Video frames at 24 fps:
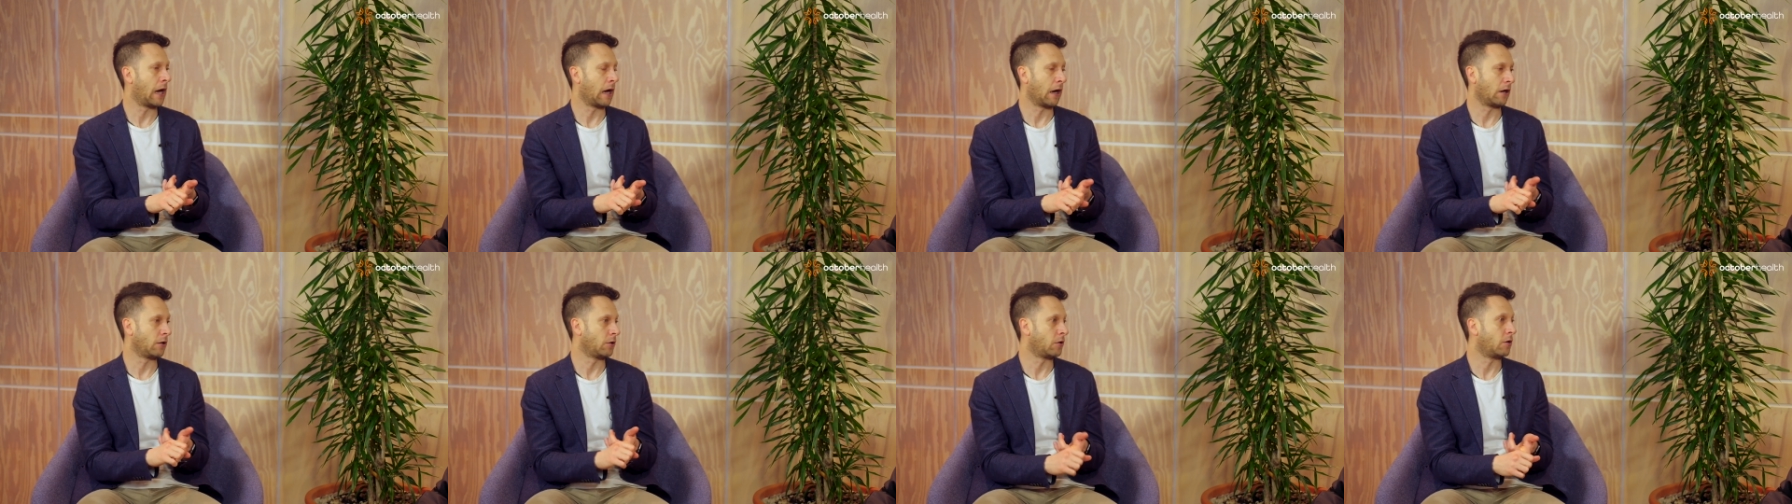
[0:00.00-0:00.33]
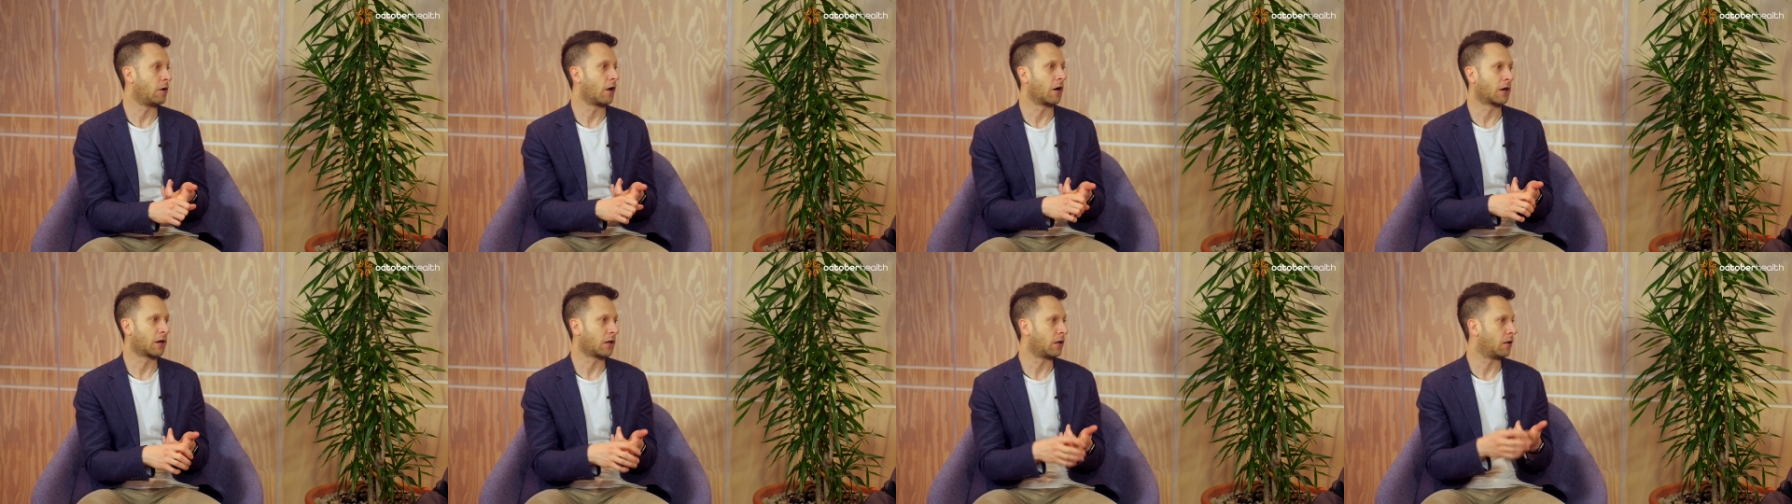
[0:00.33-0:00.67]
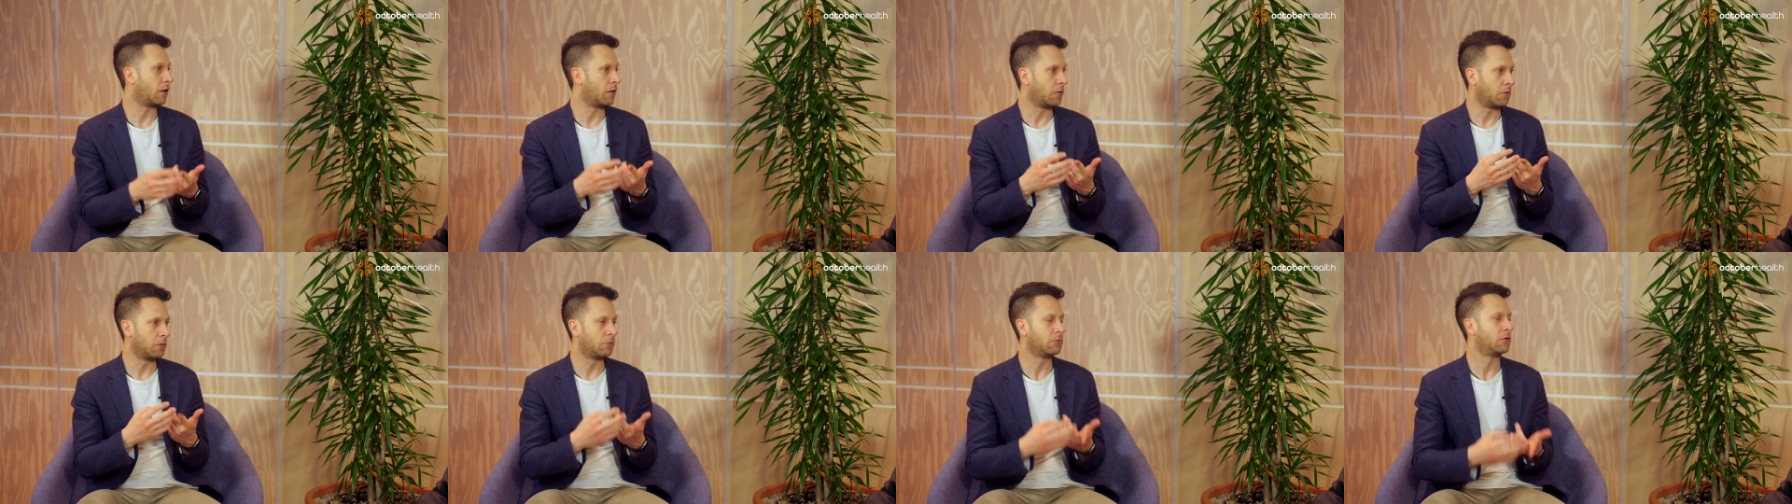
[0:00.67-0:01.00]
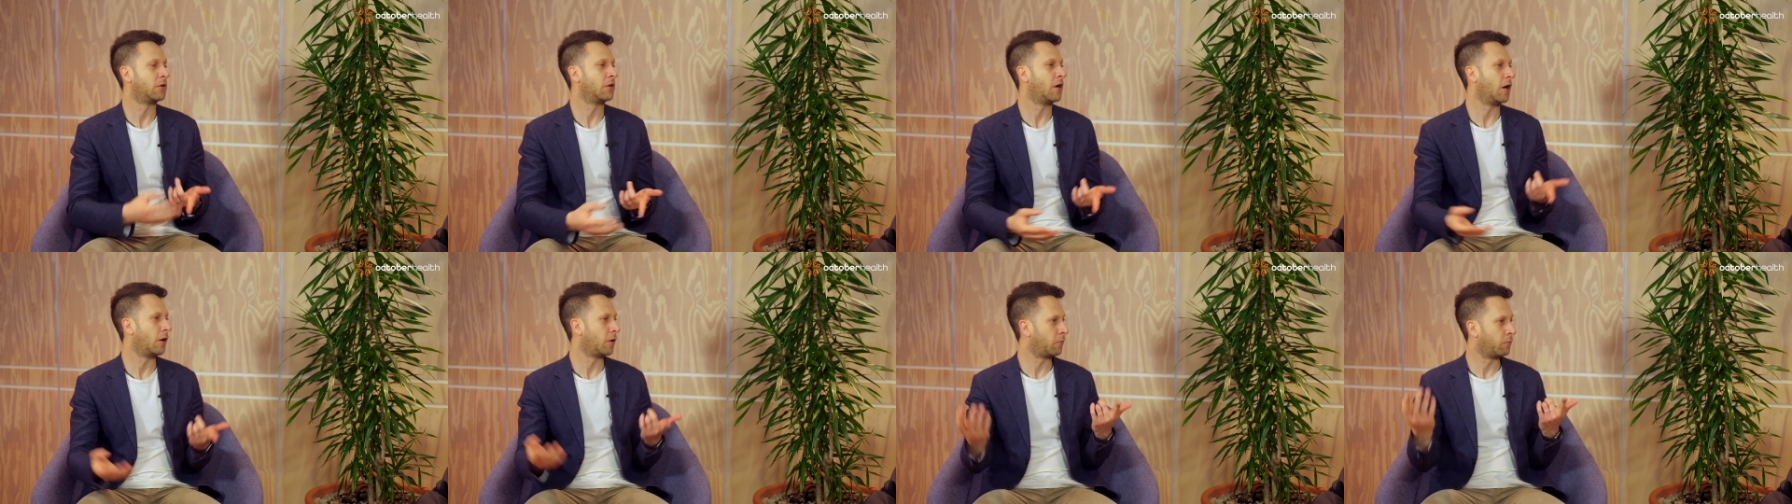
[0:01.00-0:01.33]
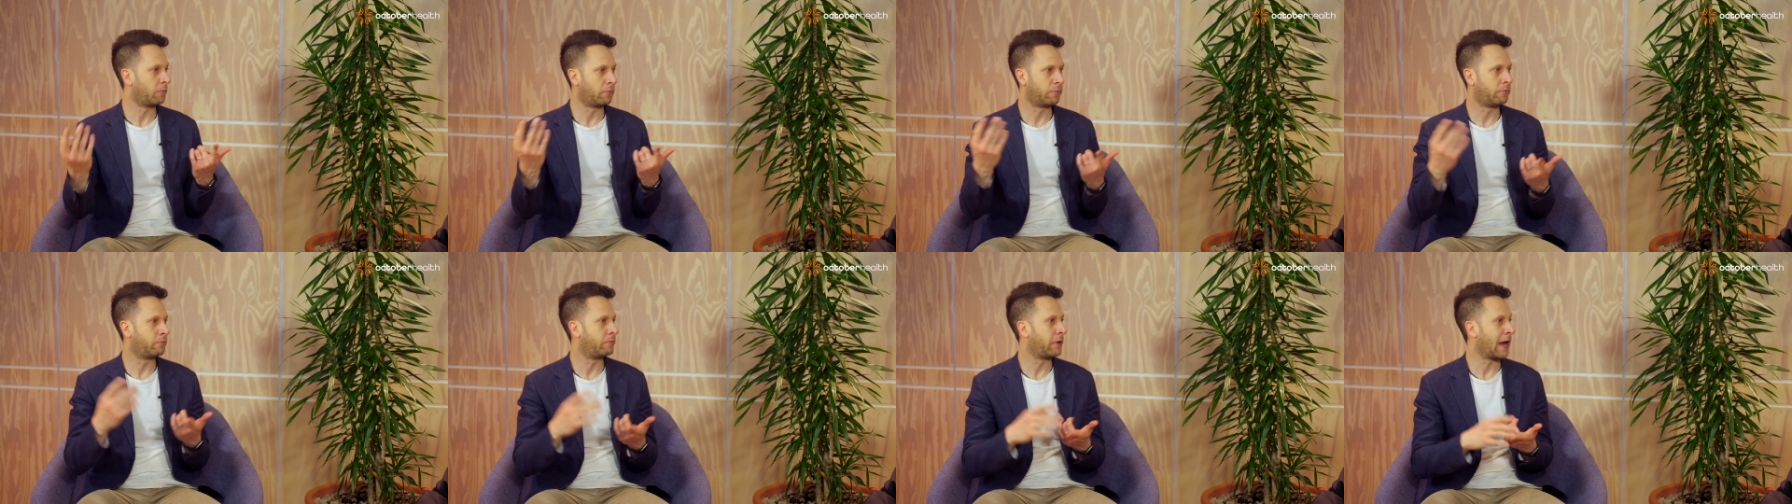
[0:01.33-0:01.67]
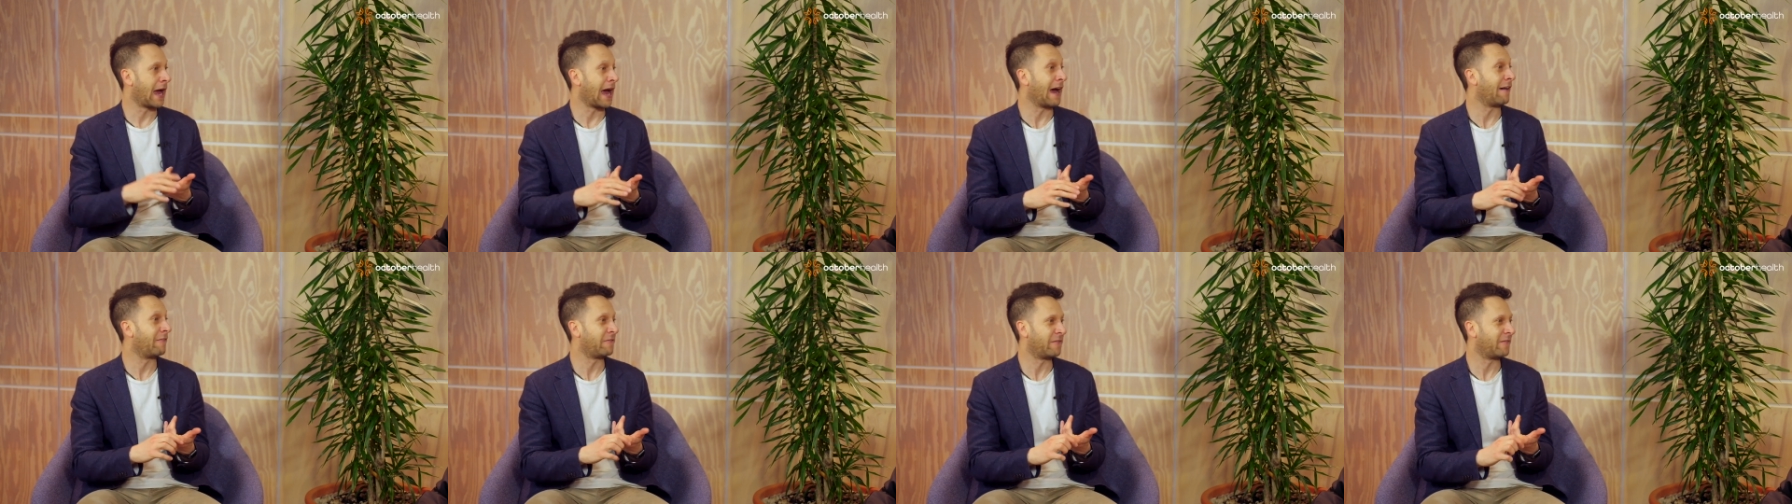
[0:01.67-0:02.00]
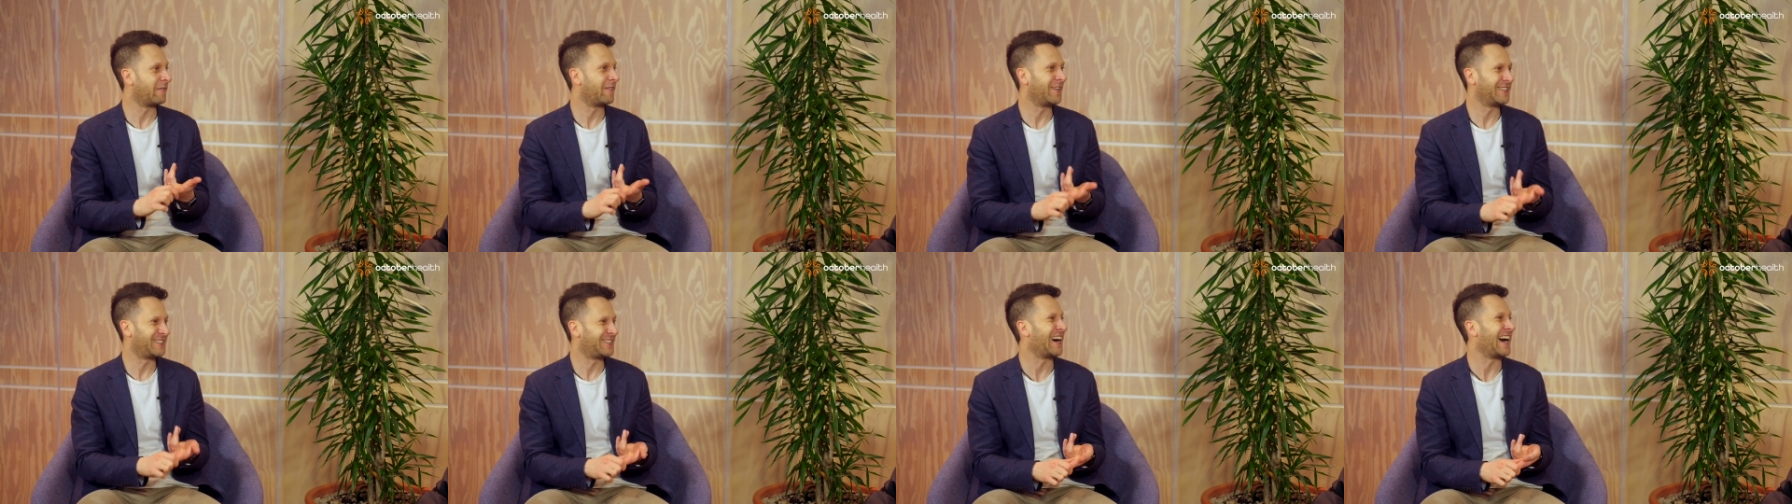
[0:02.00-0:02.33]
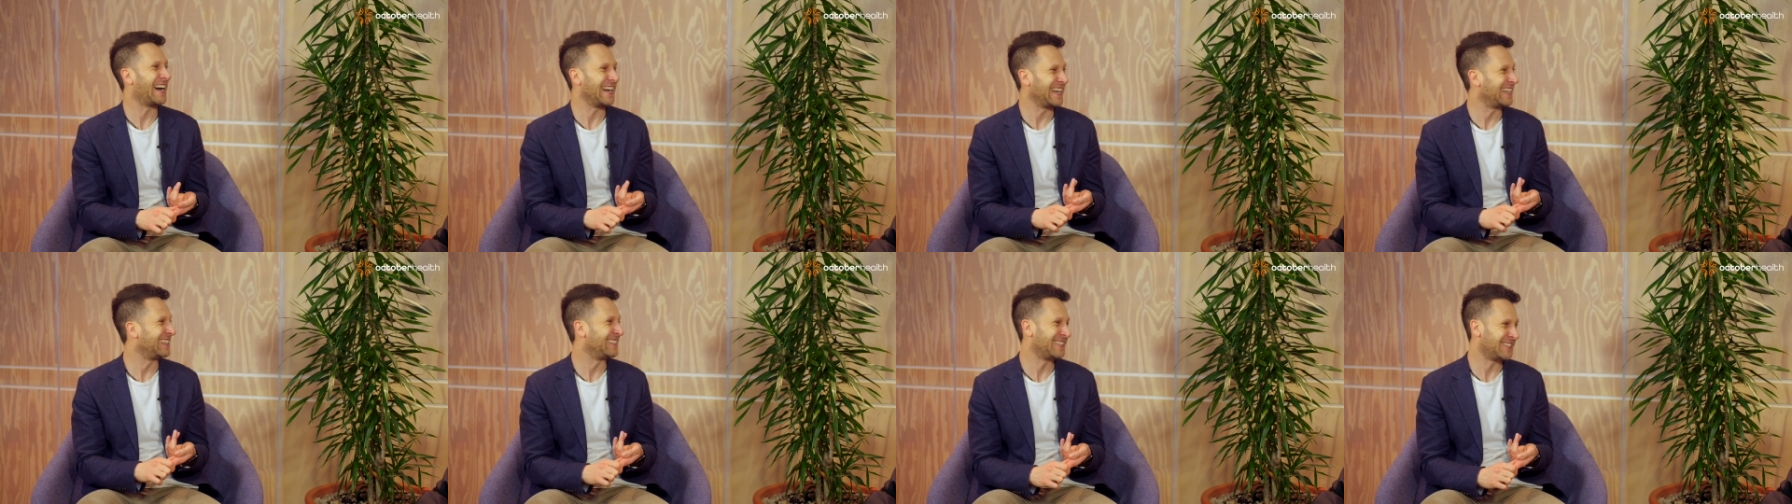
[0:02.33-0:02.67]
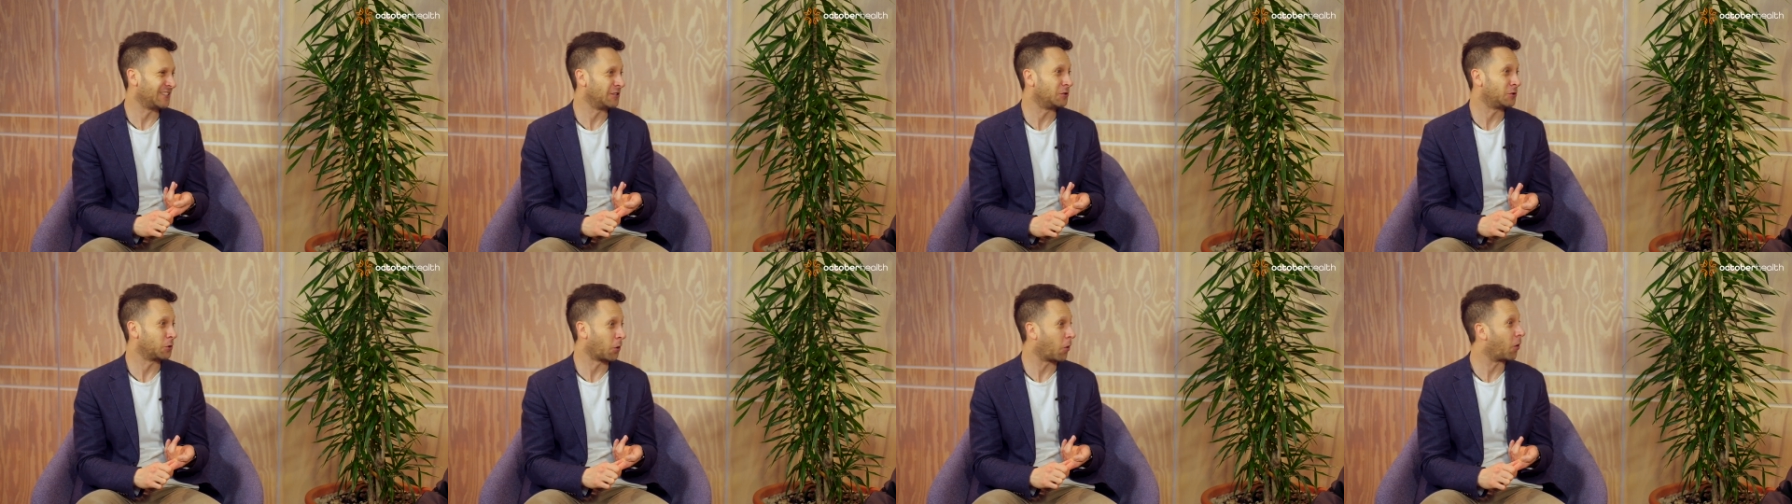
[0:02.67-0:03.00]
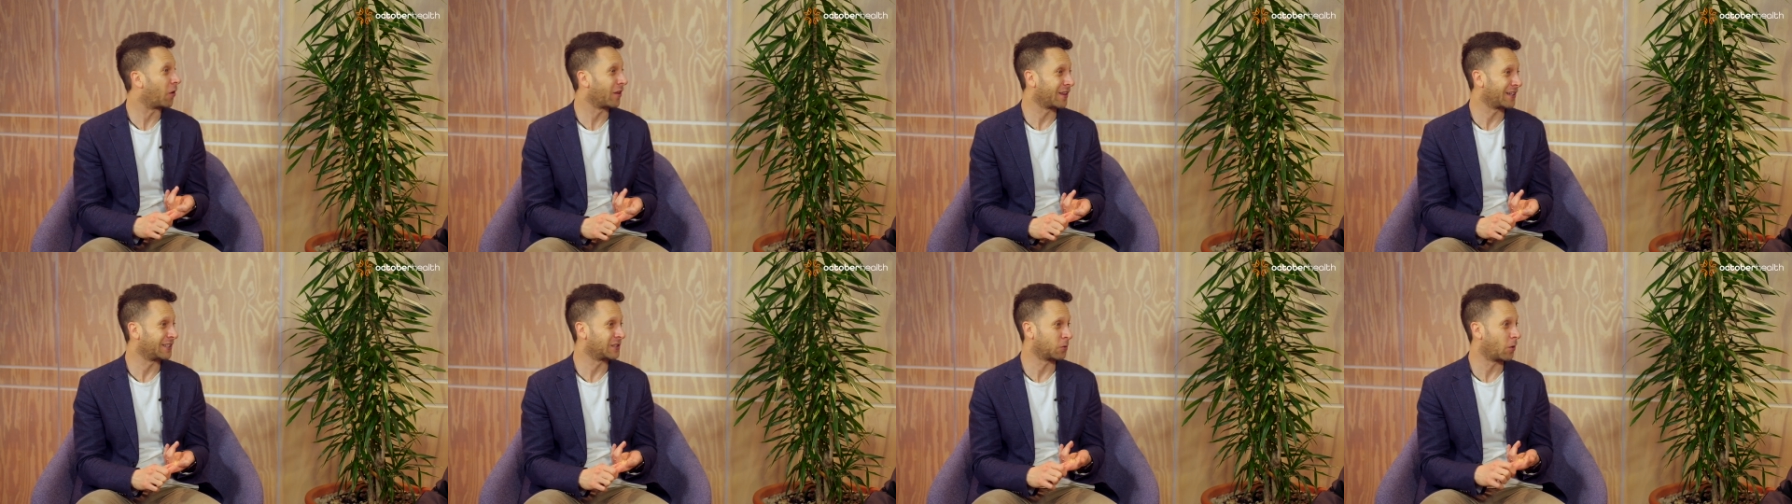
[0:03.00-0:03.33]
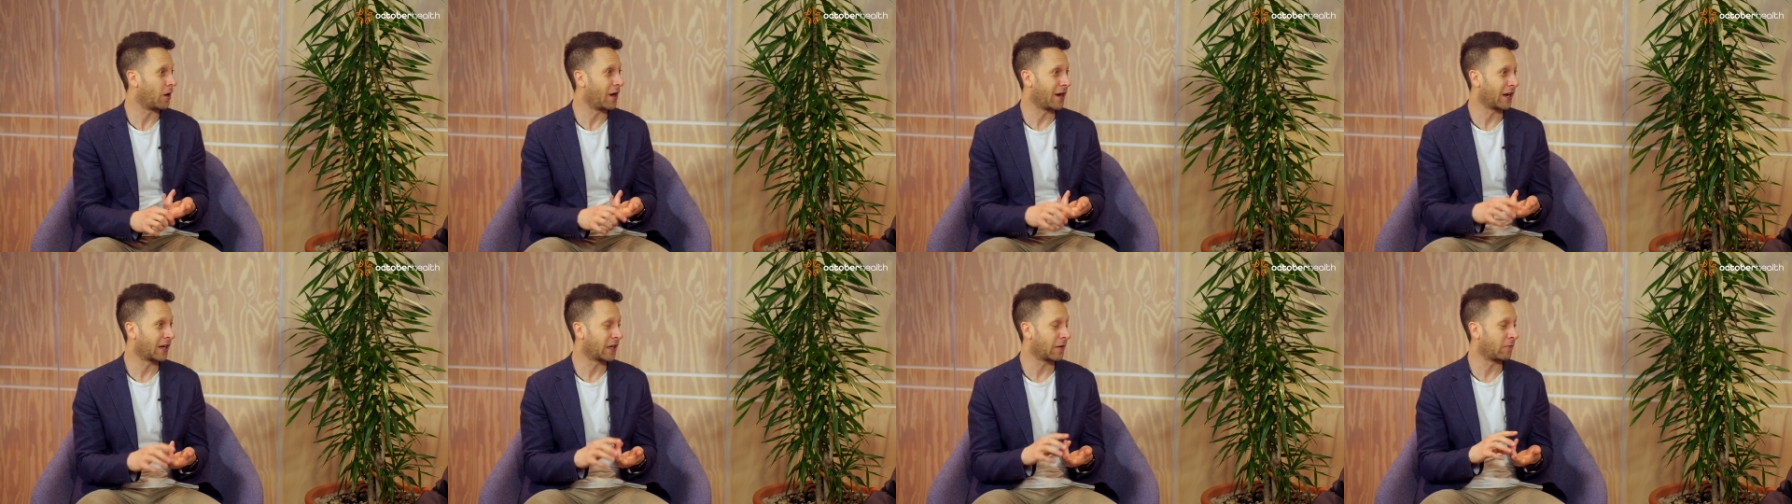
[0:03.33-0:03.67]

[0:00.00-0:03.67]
you're not going to, have trainees to do all this work.